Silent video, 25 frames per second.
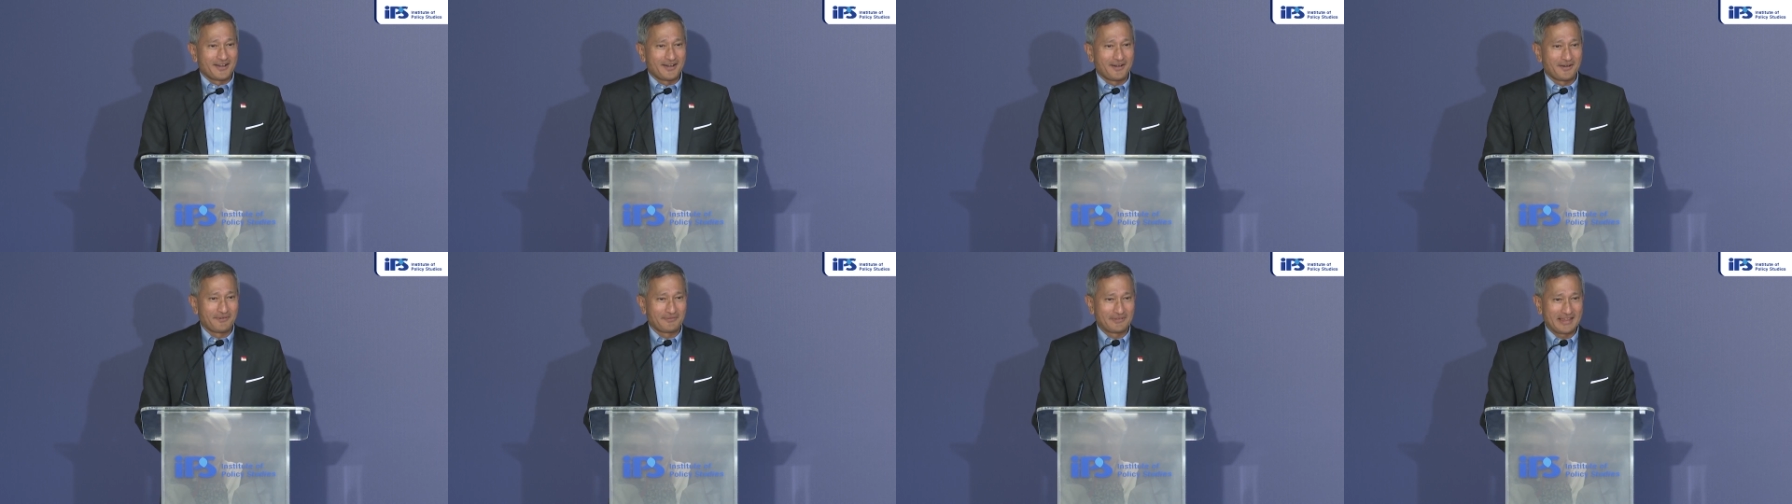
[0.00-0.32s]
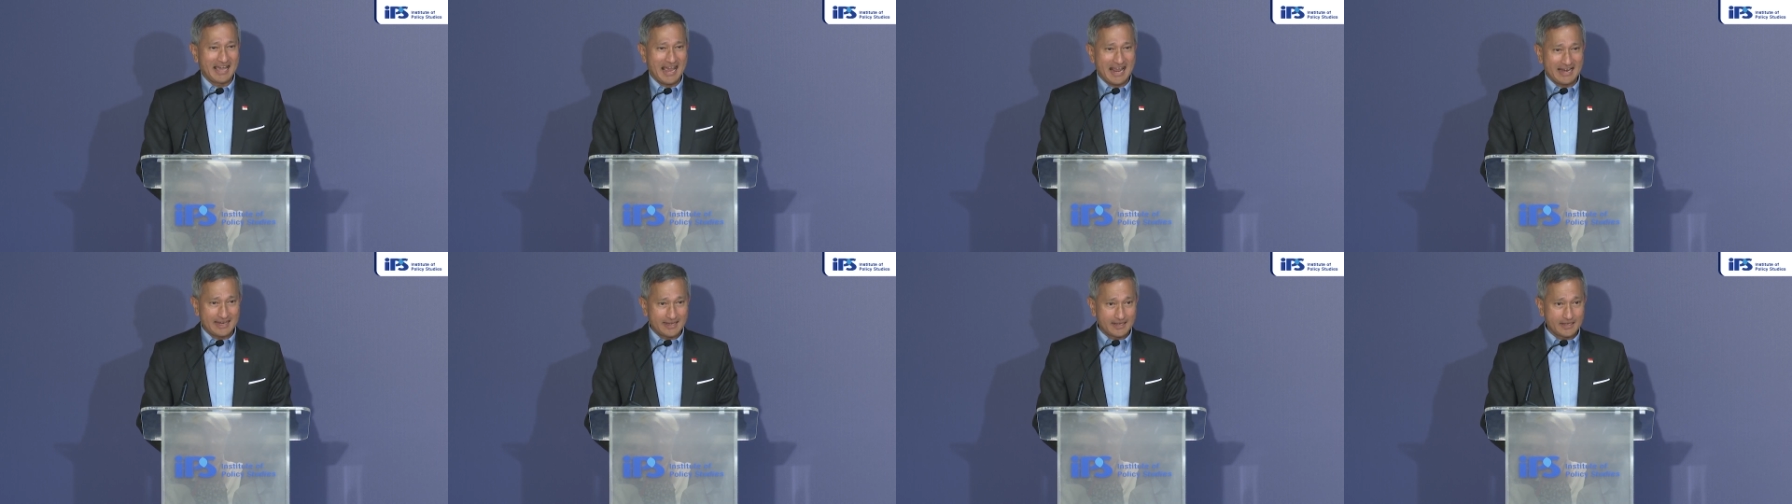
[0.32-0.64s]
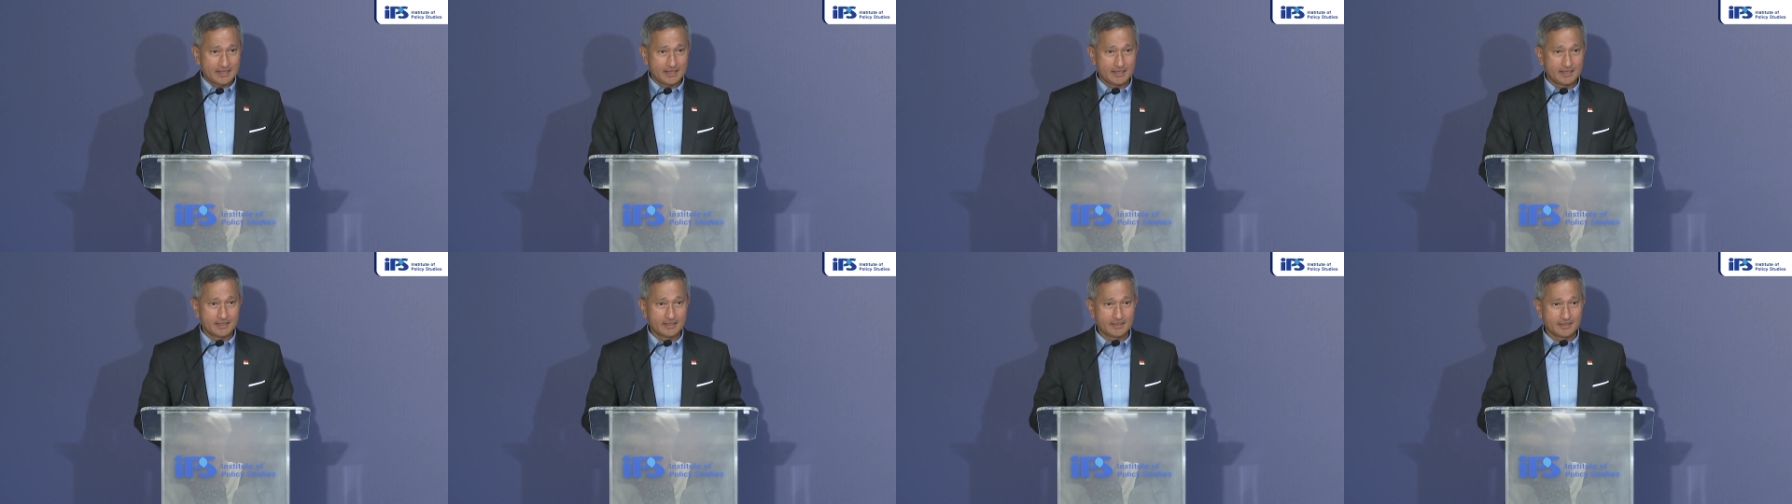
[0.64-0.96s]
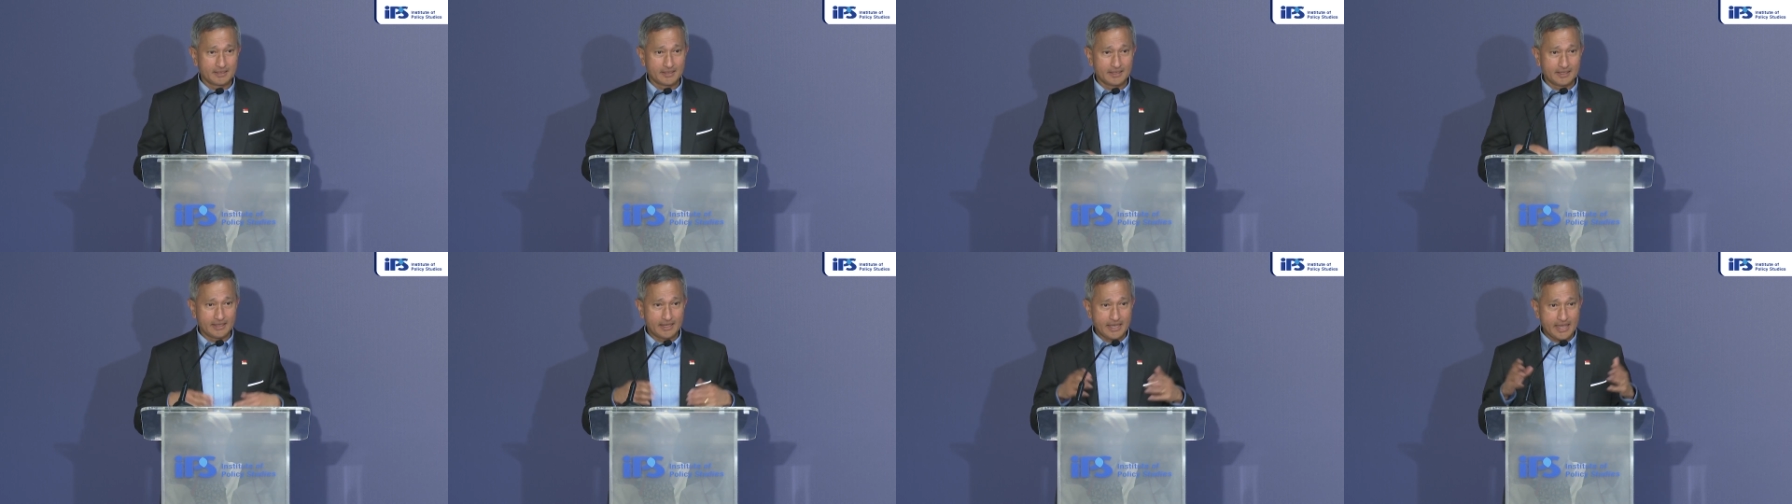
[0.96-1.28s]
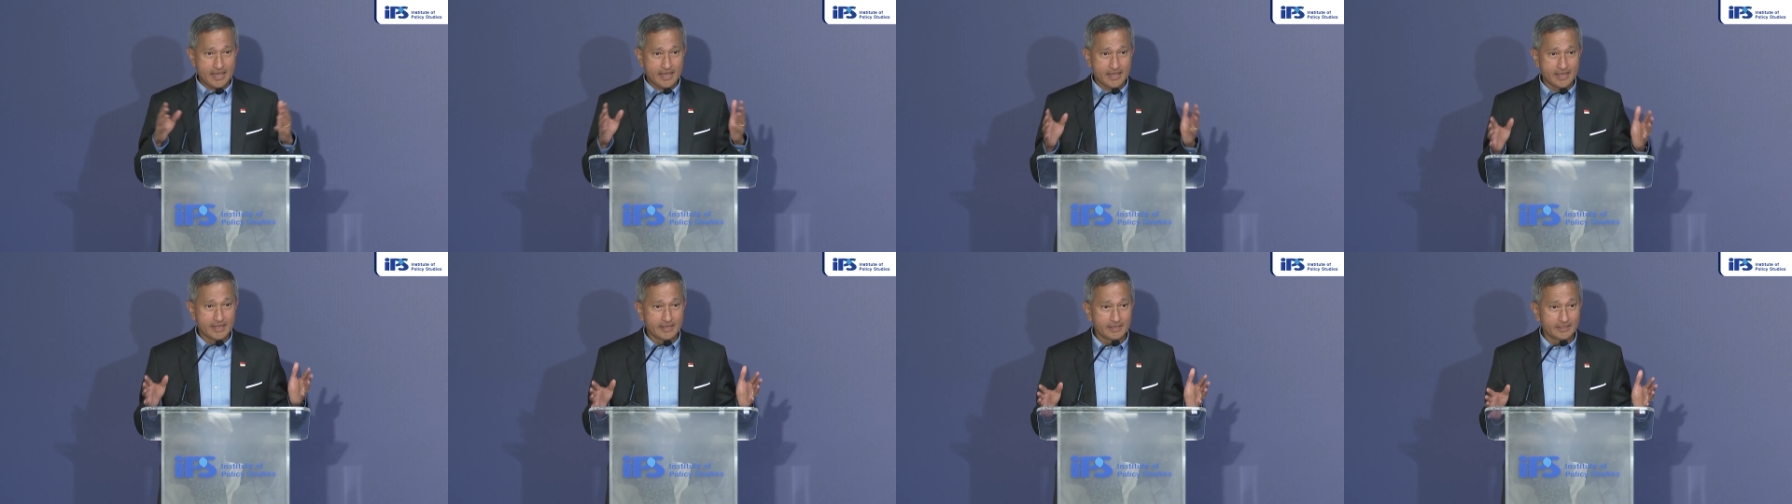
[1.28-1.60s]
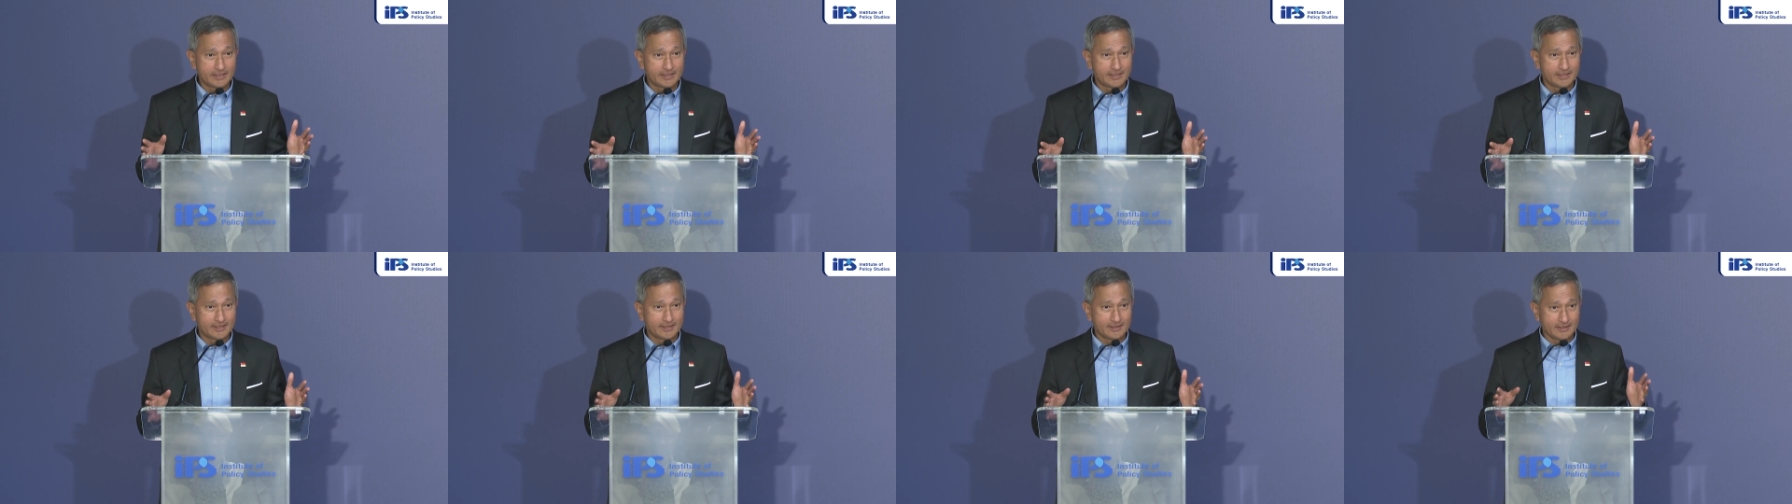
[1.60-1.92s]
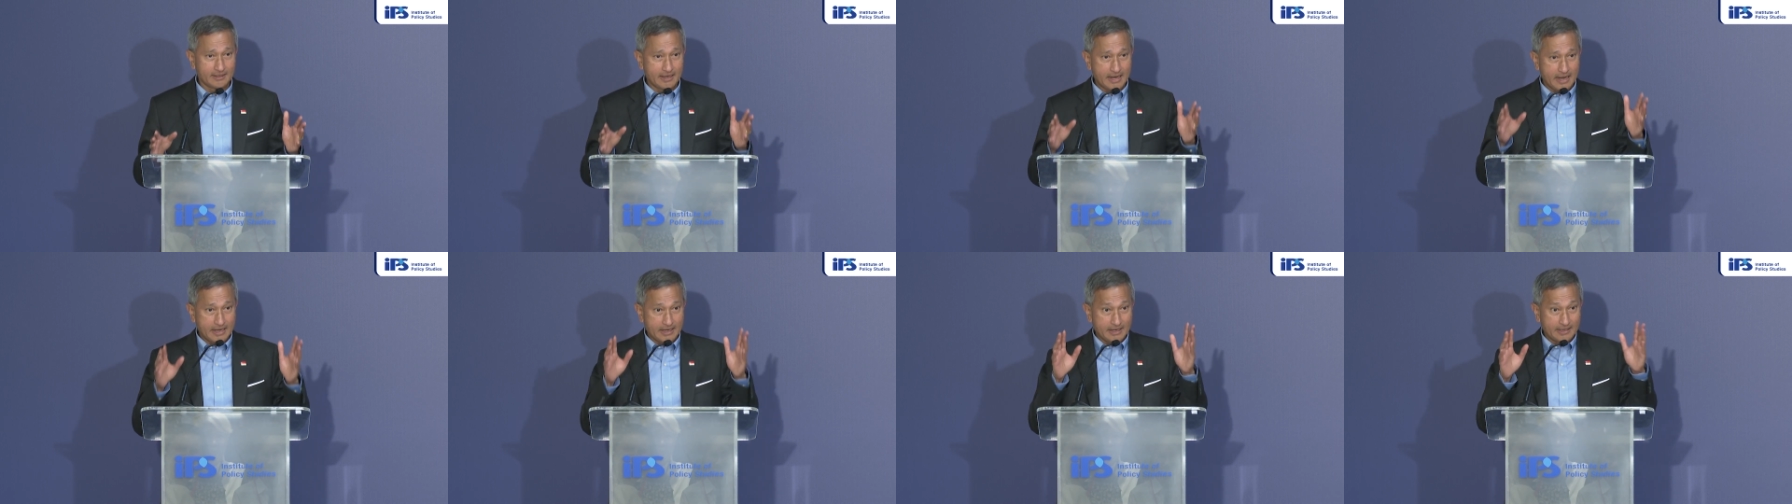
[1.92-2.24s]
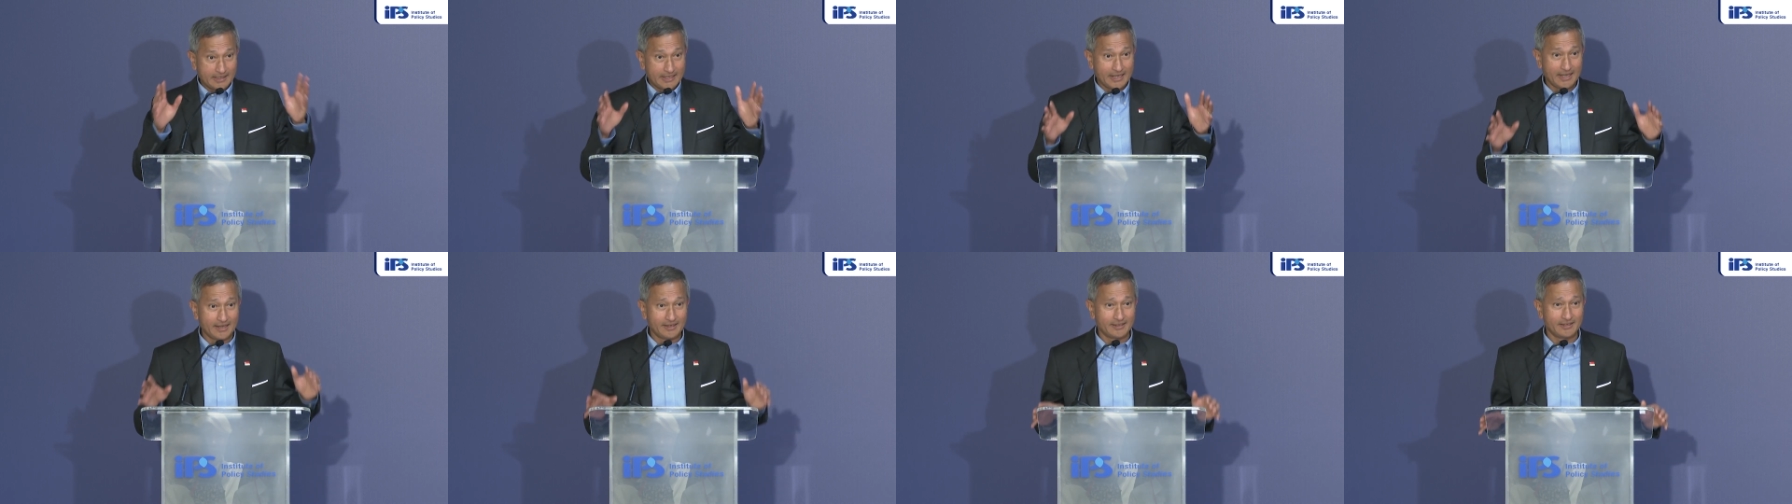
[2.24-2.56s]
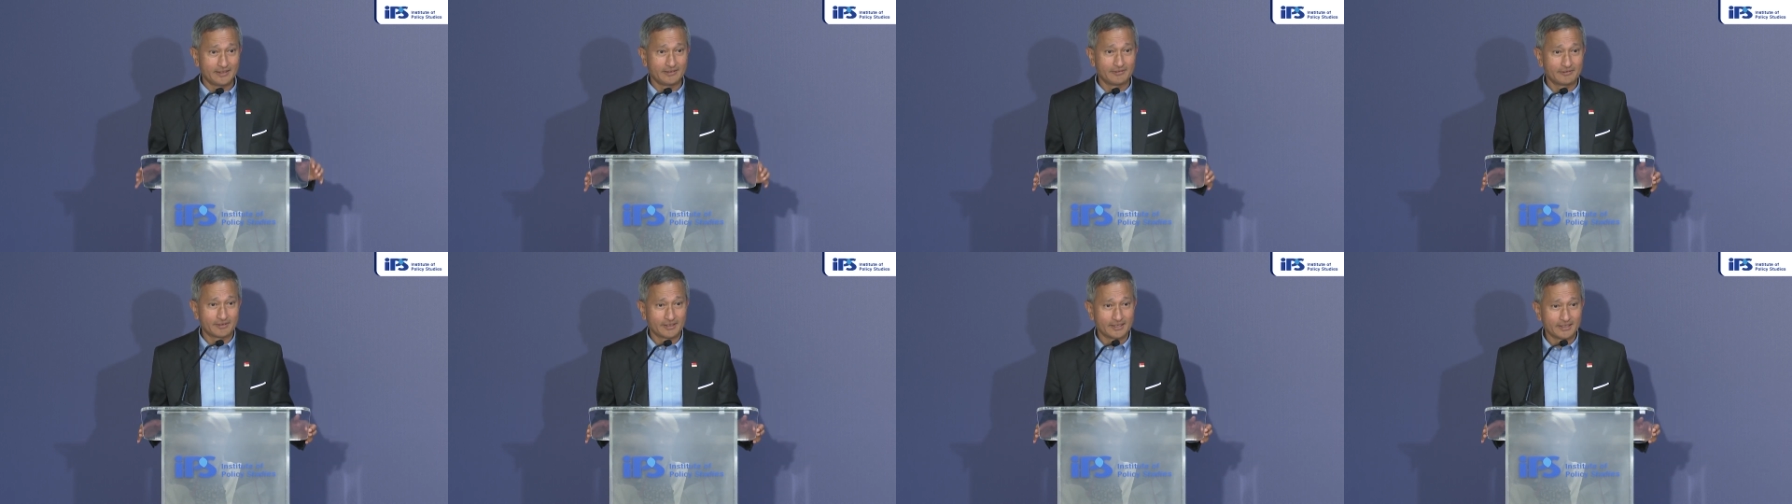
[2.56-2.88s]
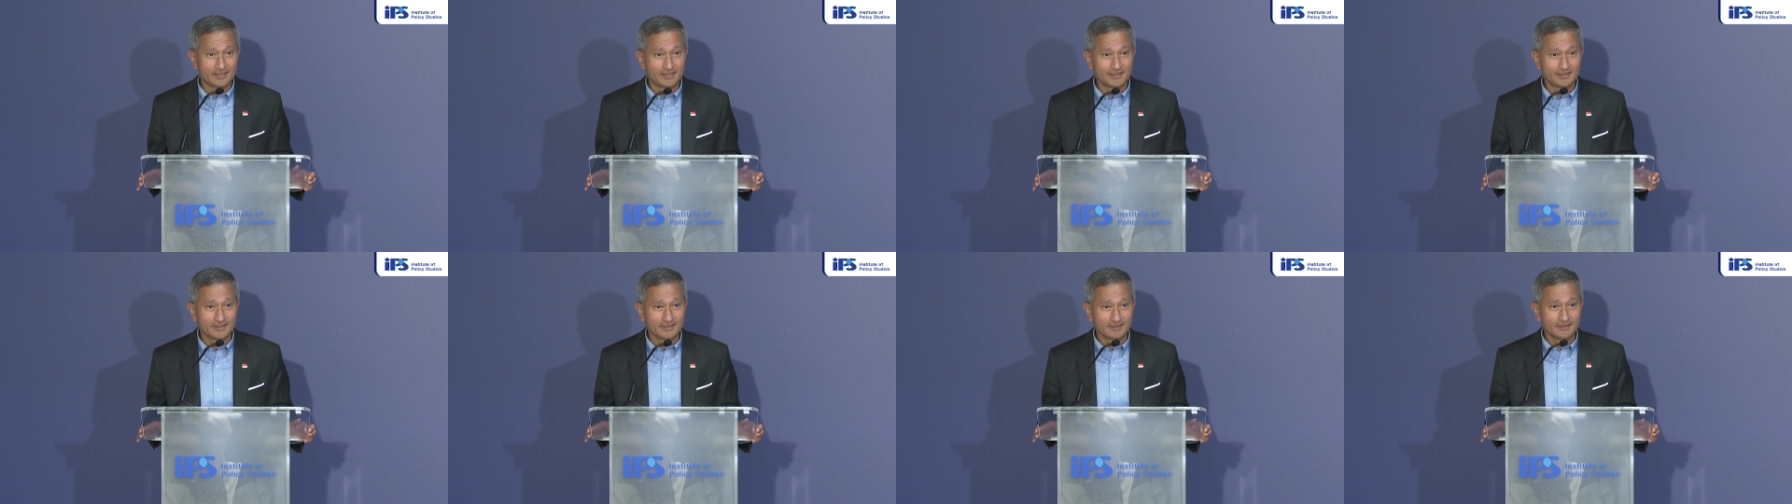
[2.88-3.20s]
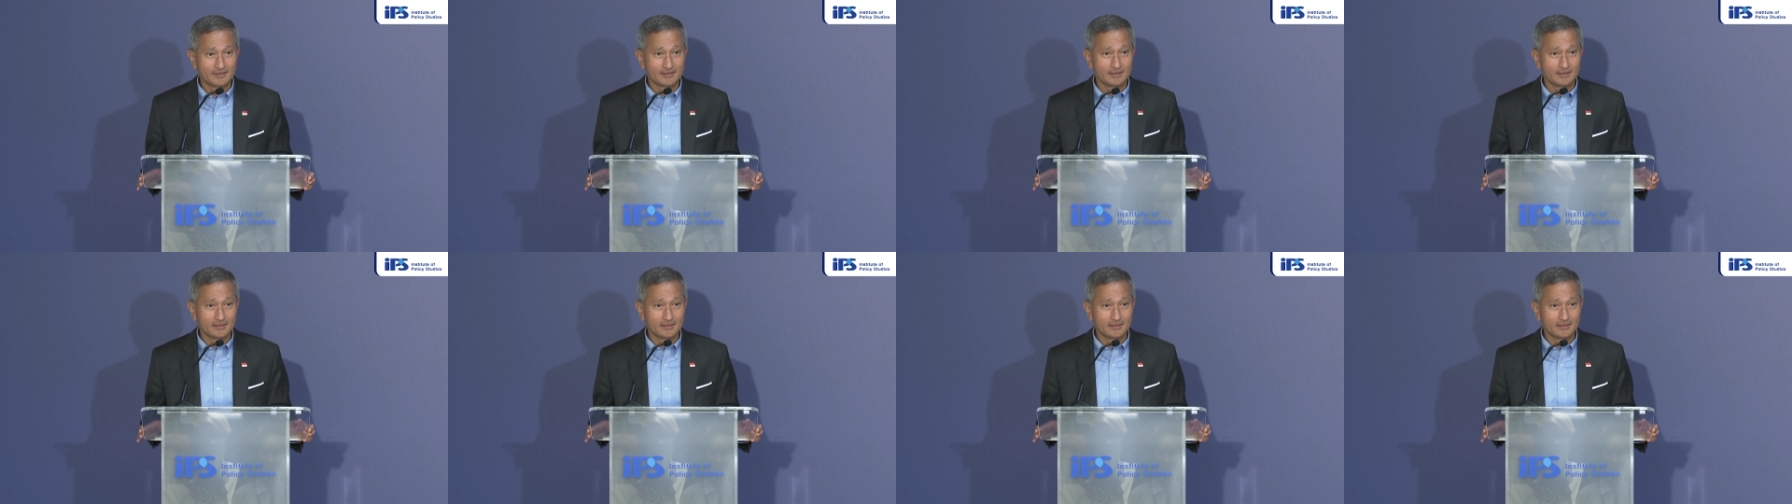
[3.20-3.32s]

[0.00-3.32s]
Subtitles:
of that age and of that era.